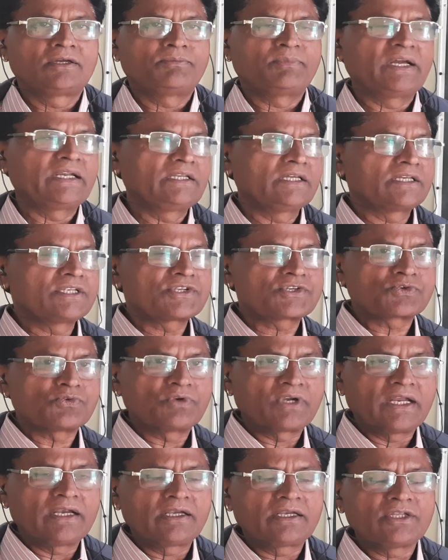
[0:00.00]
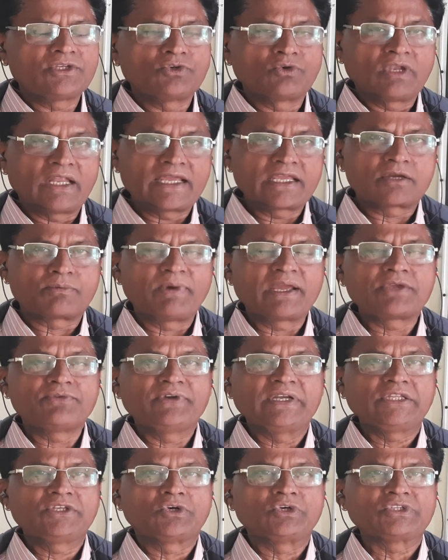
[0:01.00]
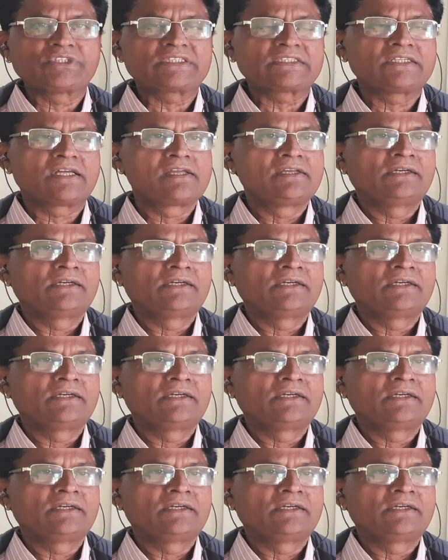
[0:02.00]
my dear student, you like my videos